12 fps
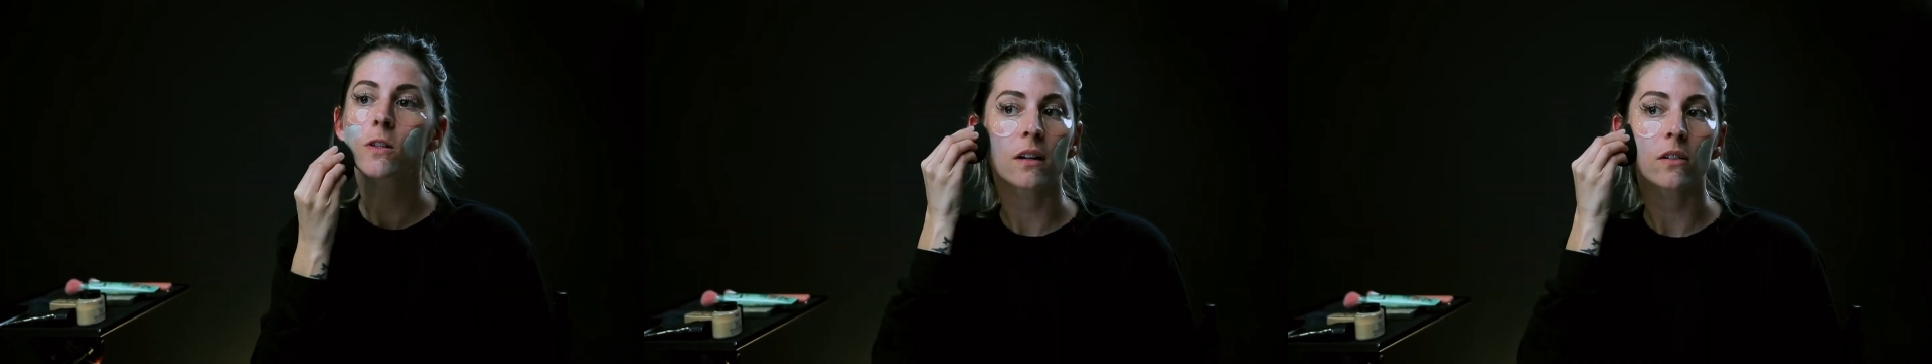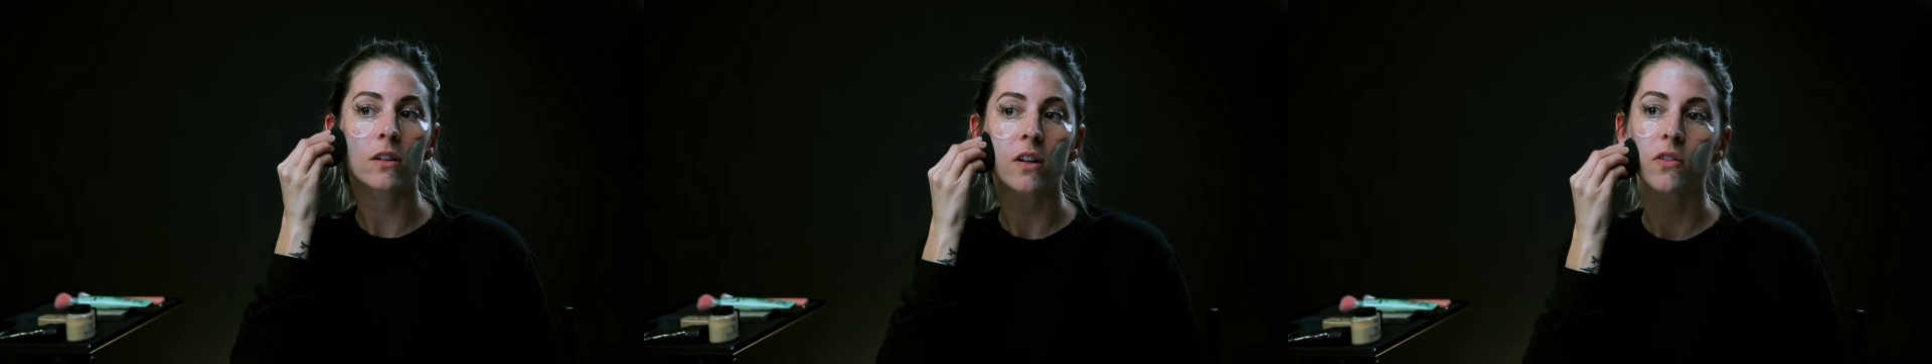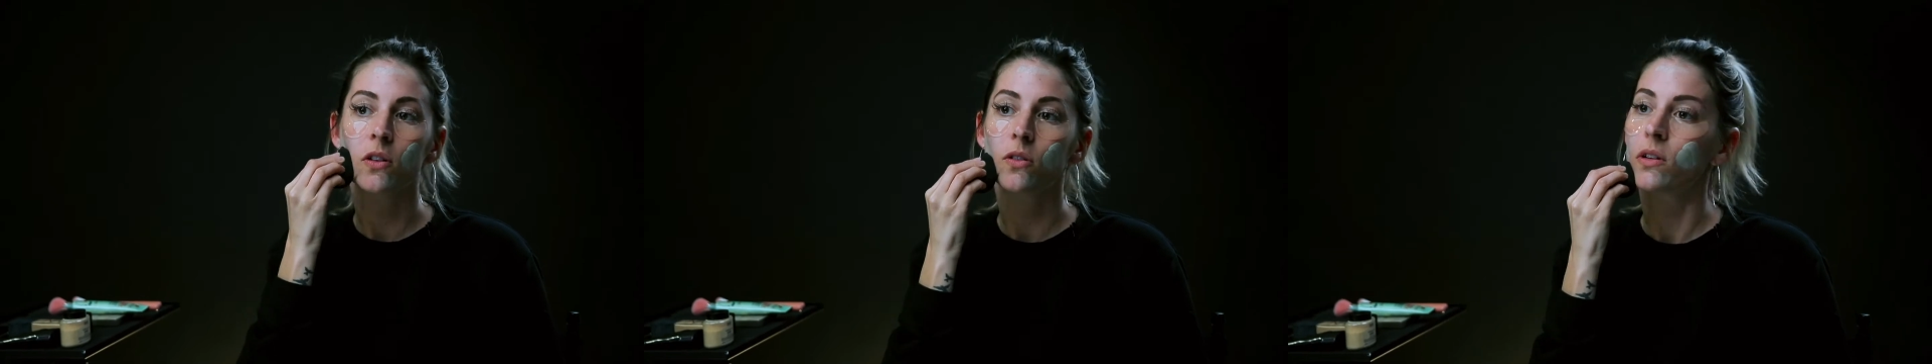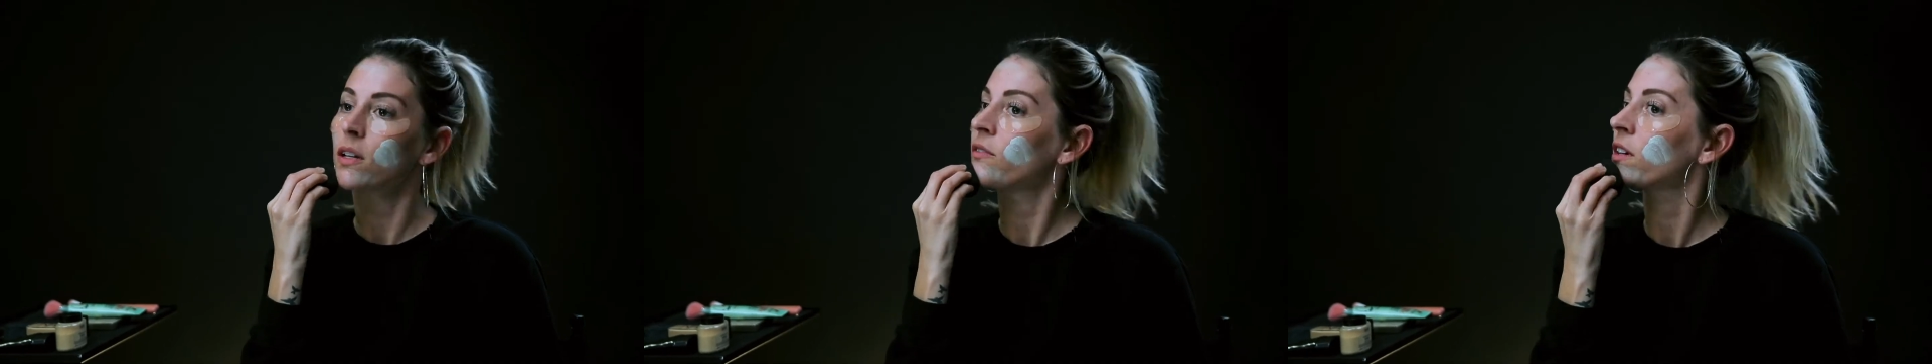It'll give you
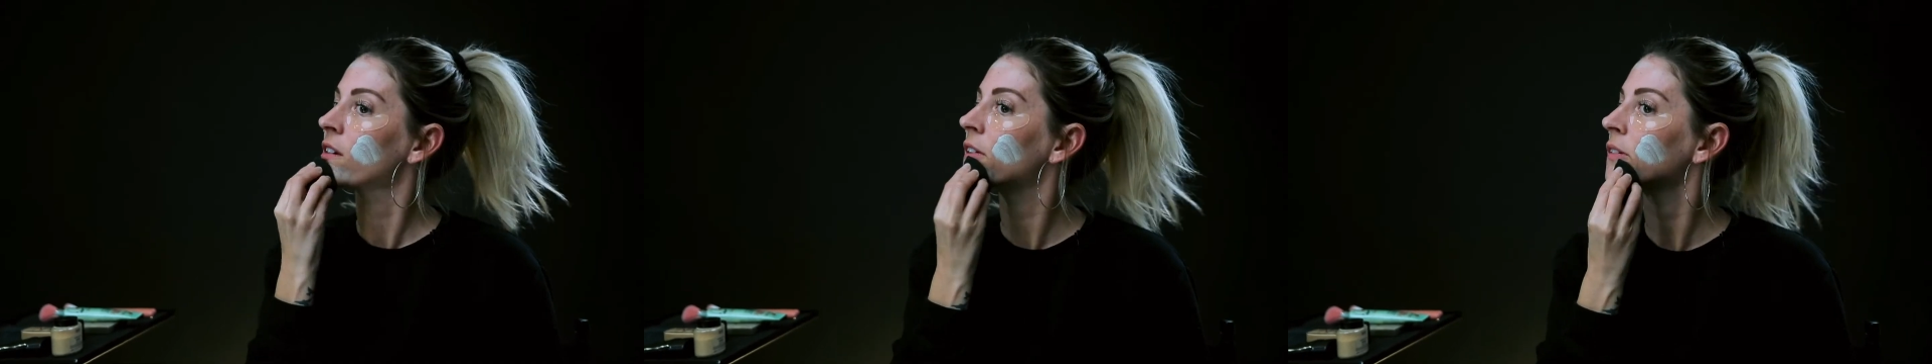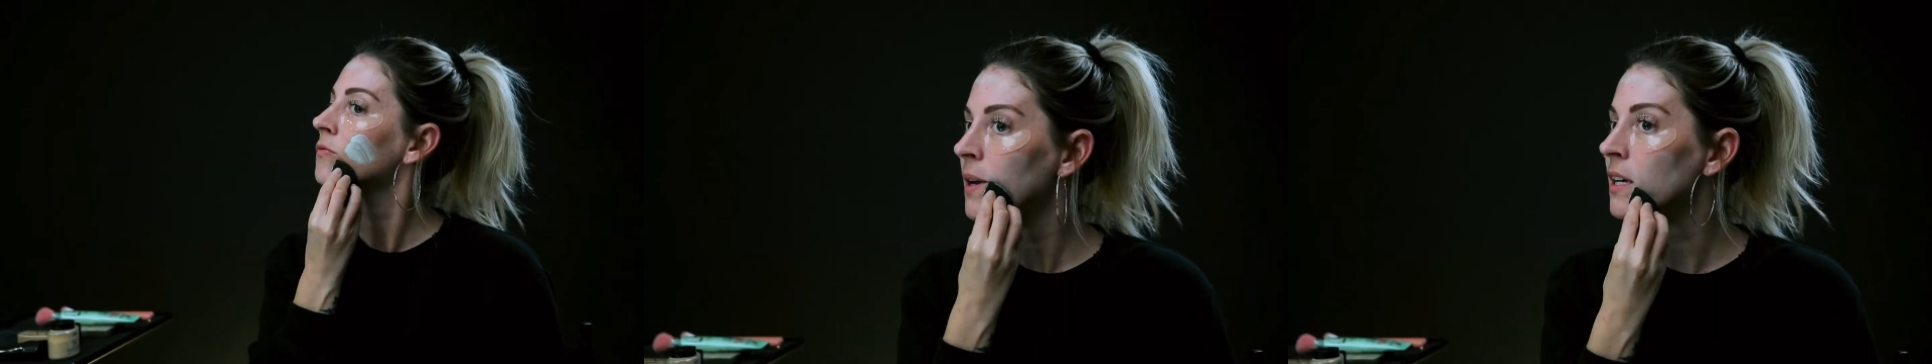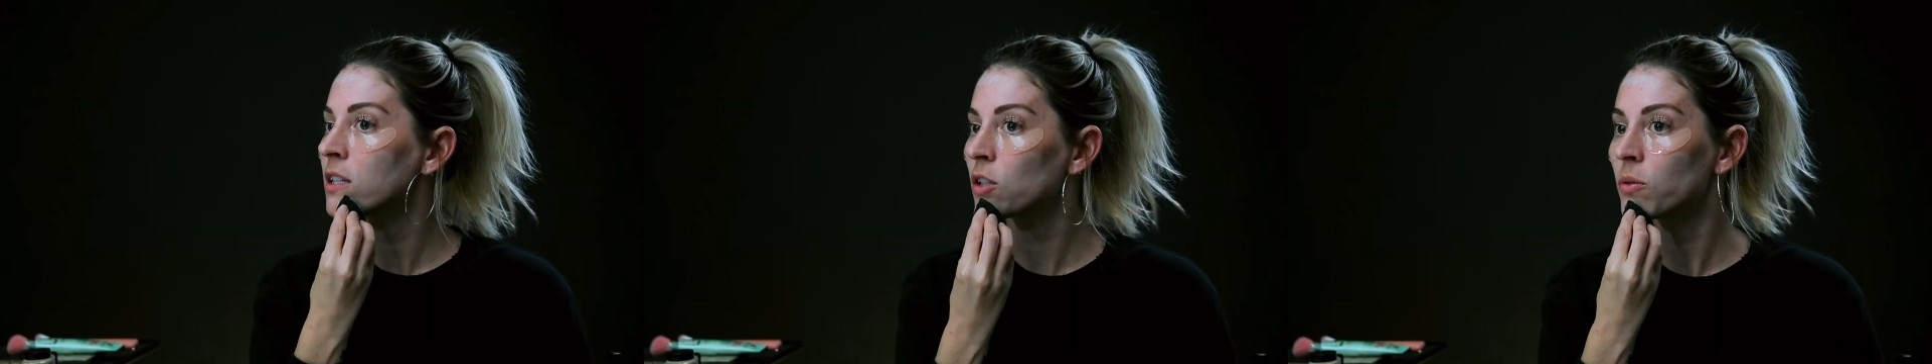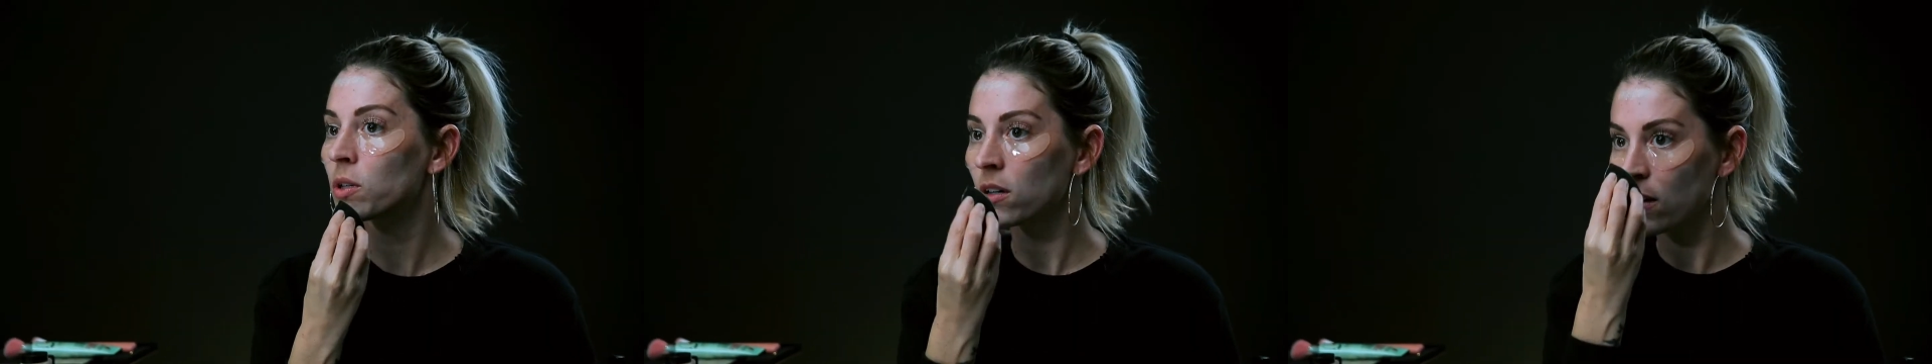even base
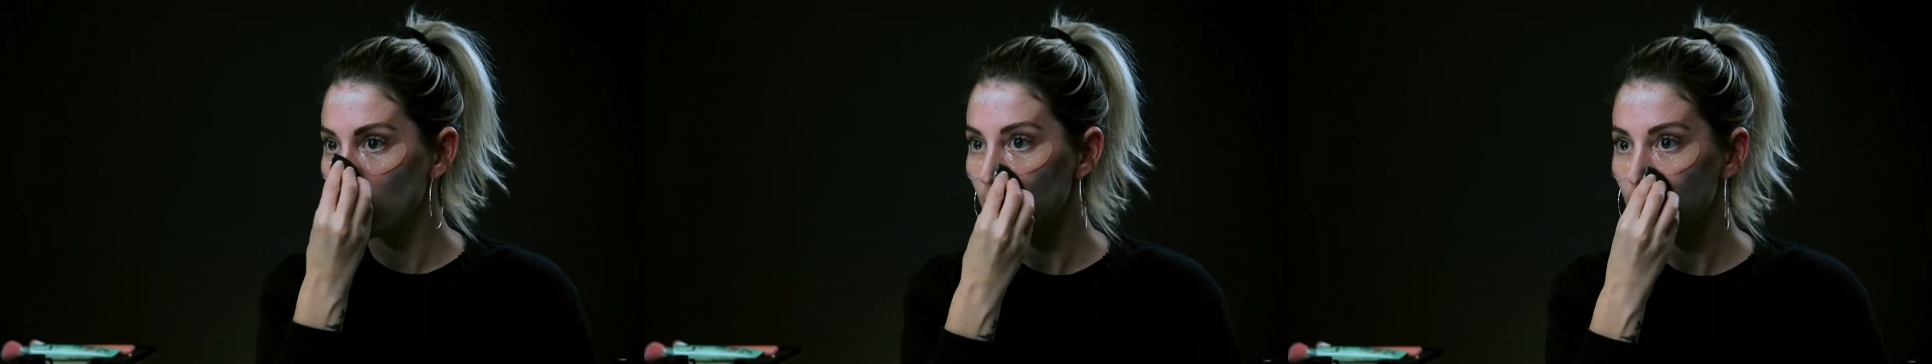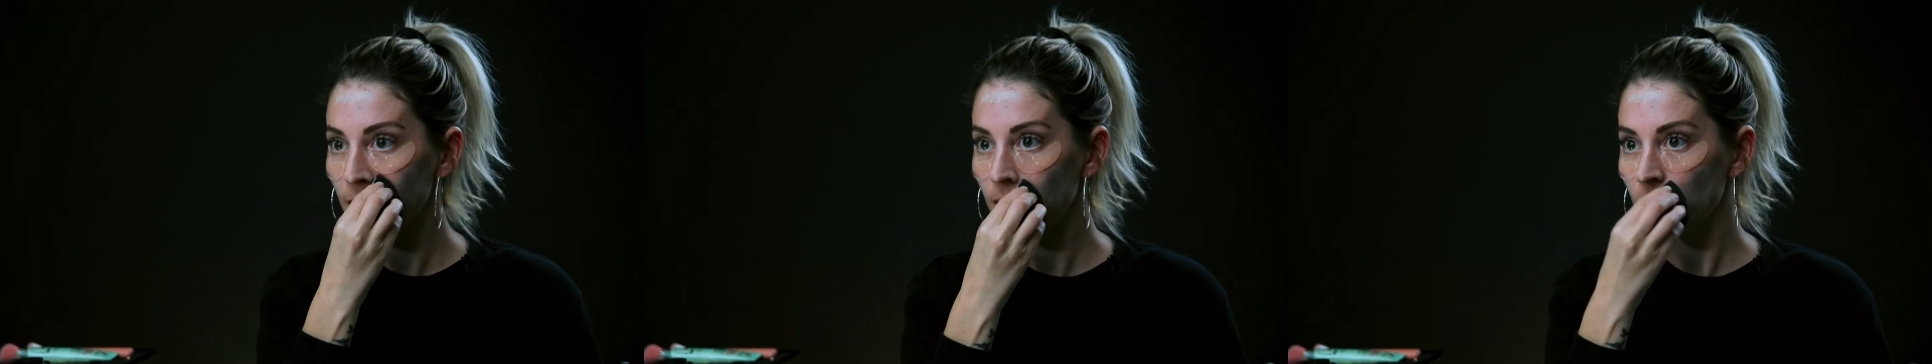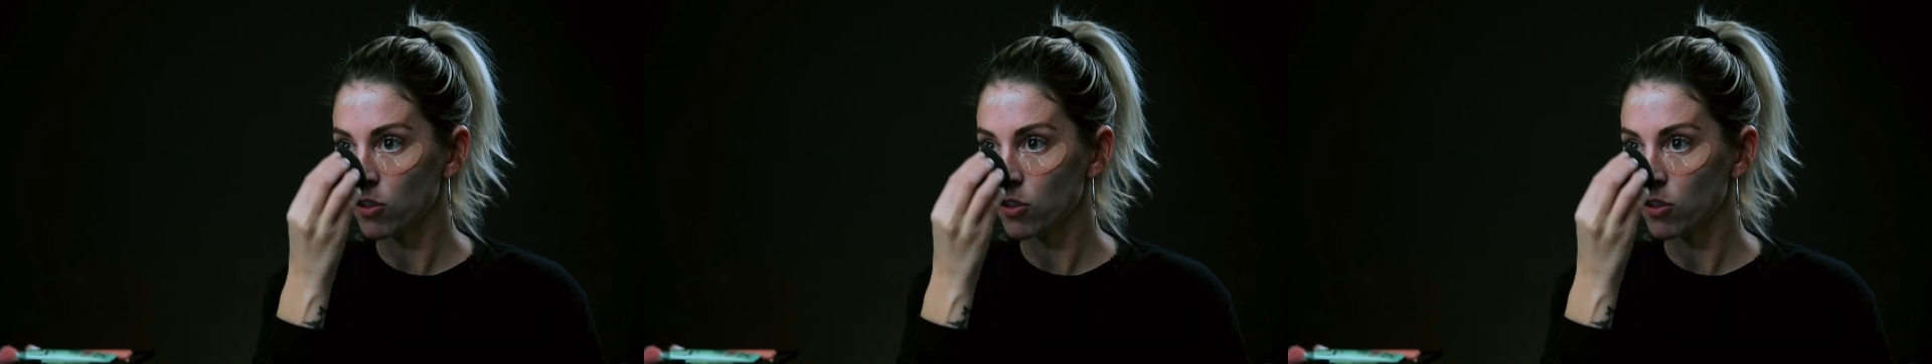to work on,